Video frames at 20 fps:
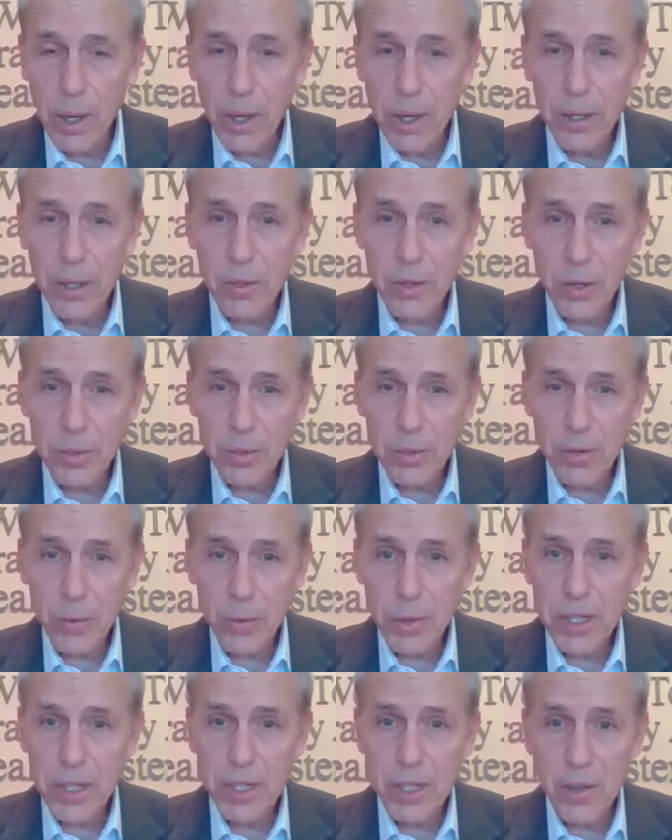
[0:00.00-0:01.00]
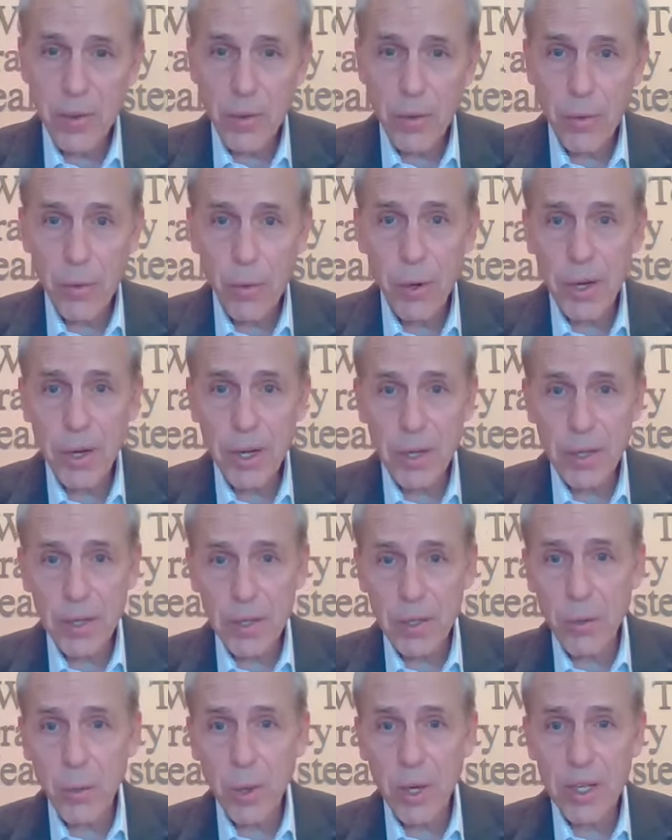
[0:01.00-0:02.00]
In terms of Region 3, the
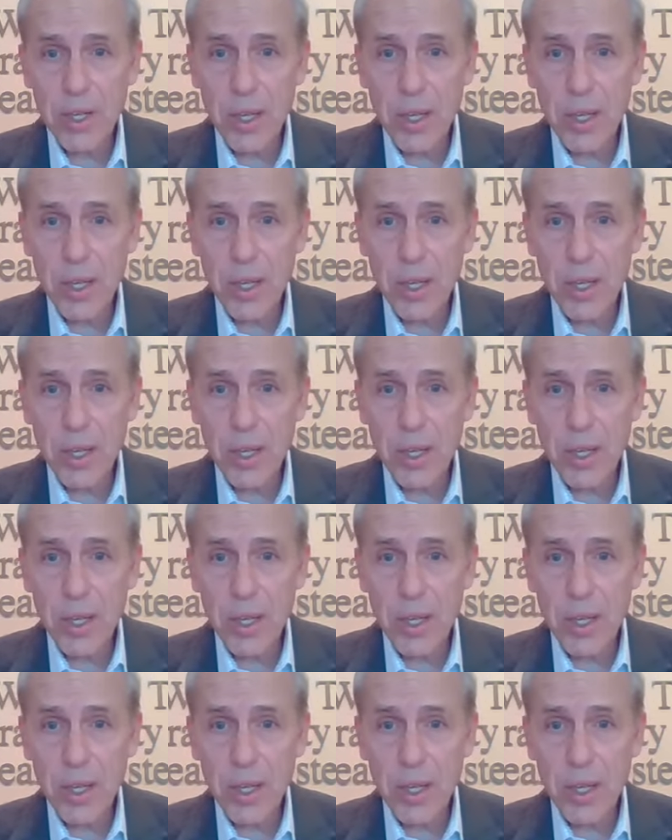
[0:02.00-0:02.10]
20